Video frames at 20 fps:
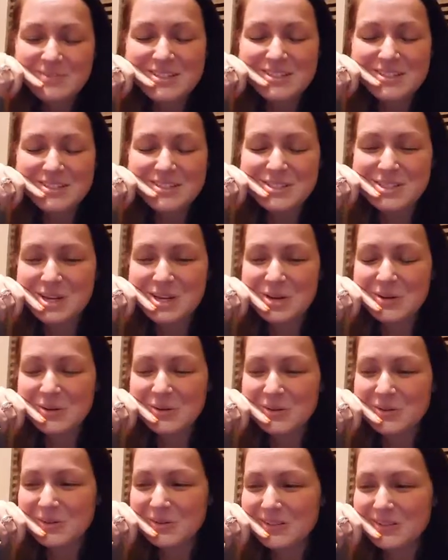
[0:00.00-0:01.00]

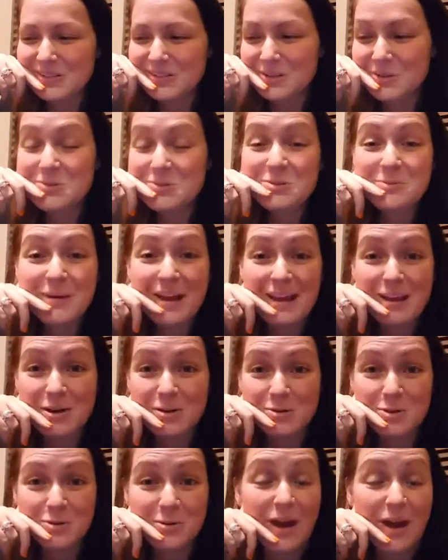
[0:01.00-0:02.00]
So those are my
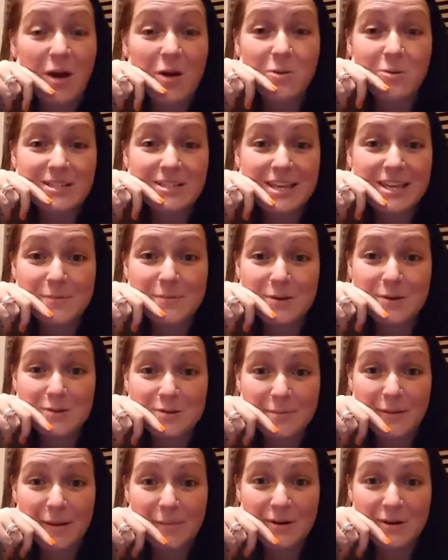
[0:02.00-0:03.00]
go-to. I always keep those
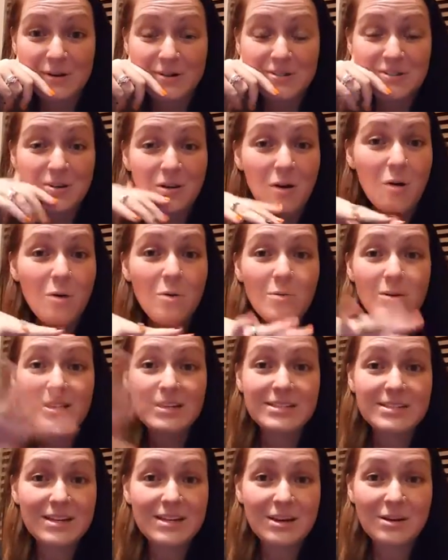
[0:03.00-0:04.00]
in my purse. They're
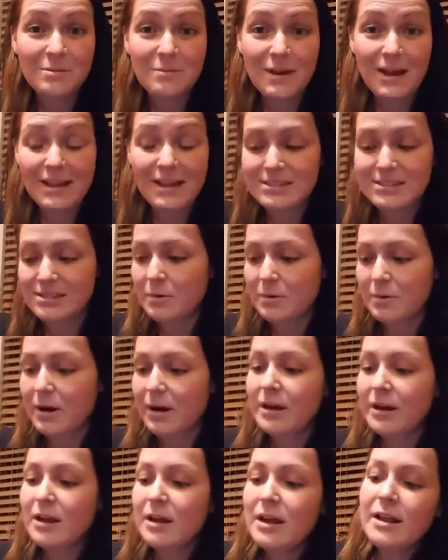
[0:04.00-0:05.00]
always nearby
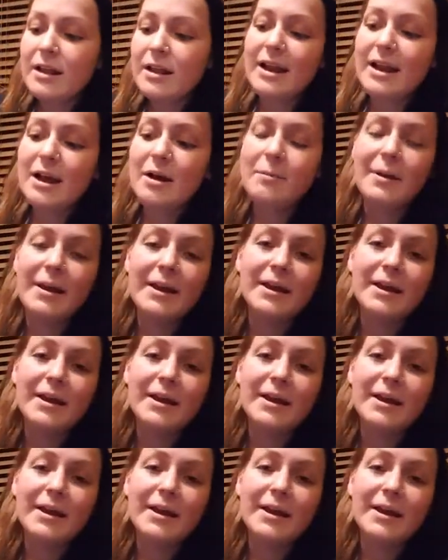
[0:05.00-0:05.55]
somewhere. Now my